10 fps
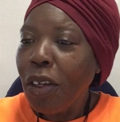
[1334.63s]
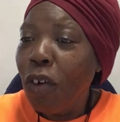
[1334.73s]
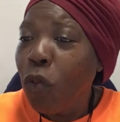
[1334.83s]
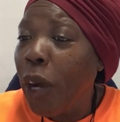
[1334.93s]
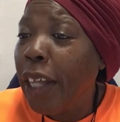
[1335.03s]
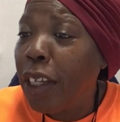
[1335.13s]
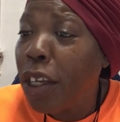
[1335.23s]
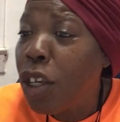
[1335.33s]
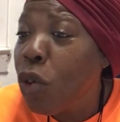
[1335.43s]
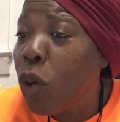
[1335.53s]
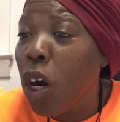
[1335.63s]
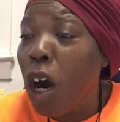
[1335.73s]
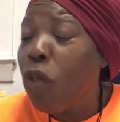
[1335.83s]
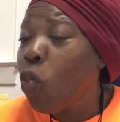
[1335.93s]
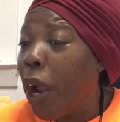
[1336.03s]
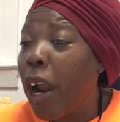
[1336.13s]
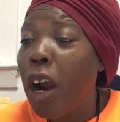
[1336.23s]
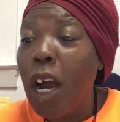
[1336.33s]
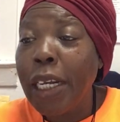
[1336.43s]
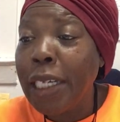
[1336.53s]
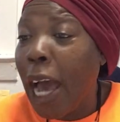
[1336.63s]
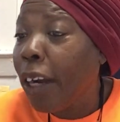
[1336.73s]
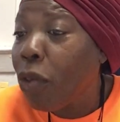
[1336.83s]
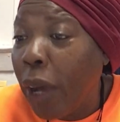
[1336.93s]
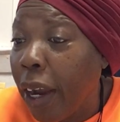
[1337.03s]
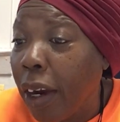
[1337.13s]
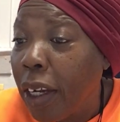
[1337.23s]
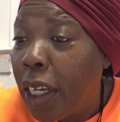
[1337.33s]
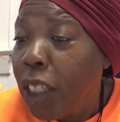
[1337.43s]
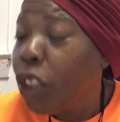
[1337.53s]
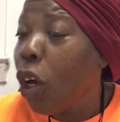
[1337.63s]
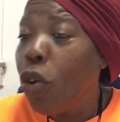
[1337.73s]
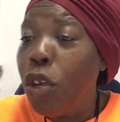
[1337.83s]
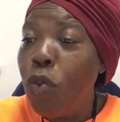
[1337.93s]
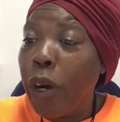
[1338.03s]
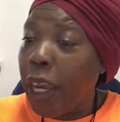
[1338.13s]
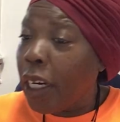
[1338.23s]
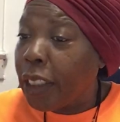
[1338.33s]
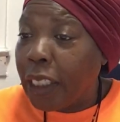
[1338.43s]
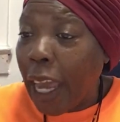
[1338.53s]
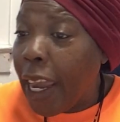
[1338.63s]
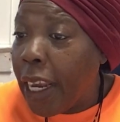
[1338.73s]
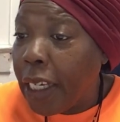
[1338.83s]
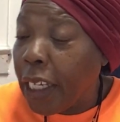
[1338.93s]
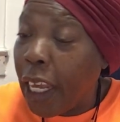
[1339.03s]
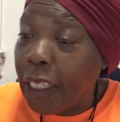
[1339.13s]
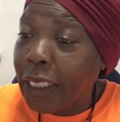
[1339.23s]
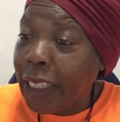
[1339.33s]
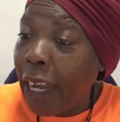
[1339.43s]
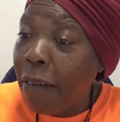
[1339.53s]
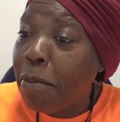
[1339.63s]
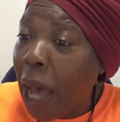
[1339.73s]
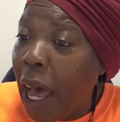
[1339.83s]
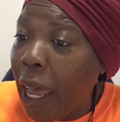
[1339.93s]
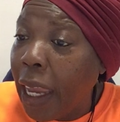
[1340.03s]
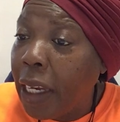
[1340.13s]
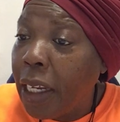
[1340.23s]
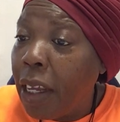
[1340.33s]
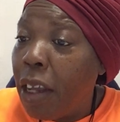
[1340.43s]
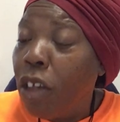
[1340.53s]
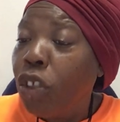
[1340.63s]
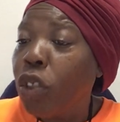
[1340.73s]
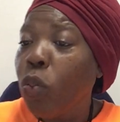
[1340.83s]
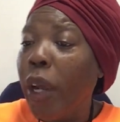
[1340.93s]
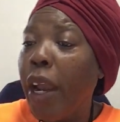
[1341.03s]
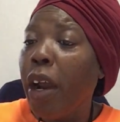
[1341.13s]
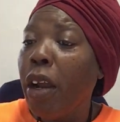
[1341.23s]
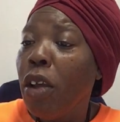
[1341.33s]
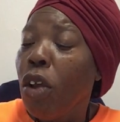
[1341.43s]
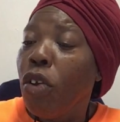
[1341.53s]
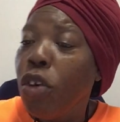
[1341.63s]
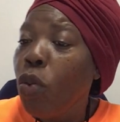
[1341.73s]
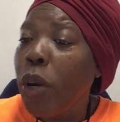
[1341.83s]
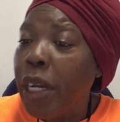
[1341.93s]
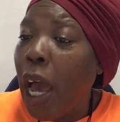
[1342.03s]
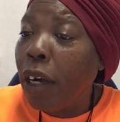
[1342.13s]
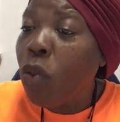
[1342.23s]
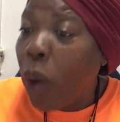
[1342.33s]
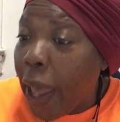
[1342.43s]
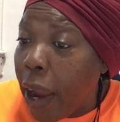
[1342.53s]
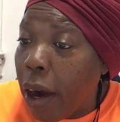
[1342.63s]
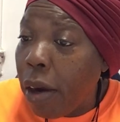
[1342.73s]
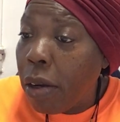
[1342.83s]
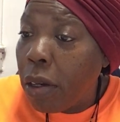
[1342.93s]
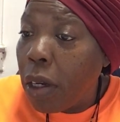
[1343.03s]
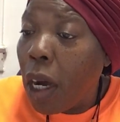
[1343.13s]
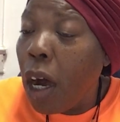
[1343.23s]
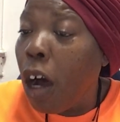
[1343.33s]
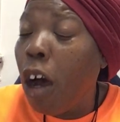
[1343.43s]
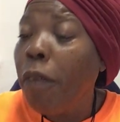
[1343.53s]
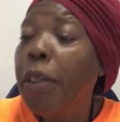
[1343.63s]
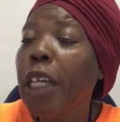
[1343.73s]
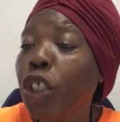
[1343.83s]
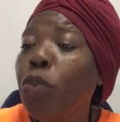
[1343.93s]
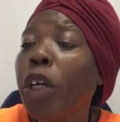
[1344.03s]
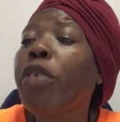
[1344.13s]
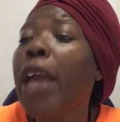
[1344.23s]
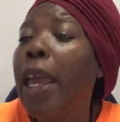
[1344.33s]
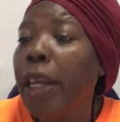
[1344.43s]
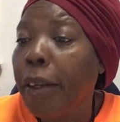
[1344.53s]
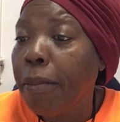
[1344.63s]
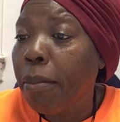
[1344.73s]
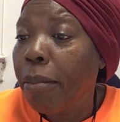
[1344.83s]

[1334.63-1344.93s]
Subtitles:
whether you were aware or not aware. So you were in a state of mind to where you were not aware of that you were creating.